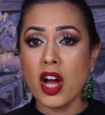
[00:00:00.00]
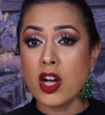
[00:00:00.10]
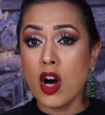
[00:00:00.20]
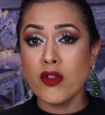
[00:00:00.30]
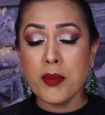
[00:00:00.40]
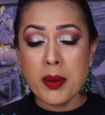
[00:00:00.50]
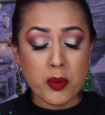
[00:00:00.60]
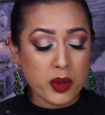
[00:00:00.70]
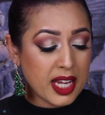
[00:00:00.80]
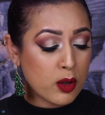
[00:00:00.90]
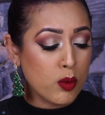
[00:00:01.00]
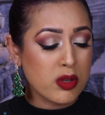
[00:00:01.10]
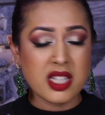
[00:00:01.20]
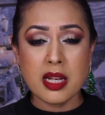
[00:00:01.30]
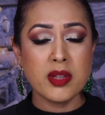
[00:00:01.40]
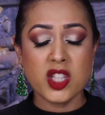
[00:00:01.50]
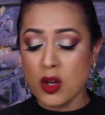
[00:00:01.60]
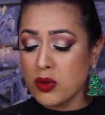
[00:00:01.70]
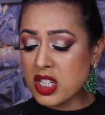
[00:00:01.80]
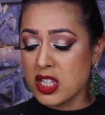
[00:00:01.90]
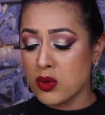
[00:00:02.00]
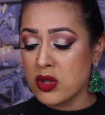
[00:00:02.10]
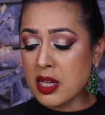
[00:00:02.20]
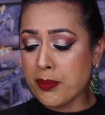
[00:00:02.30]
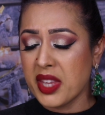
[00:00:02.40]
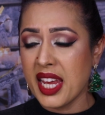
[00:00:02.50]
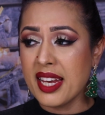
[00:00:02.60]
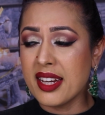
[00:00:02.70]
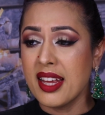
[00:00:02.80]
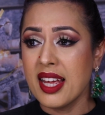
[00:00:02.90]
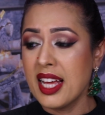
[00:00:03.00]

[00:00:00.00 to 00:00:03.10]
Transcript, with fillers: I can't remember what they're called, Summer Solstice or something and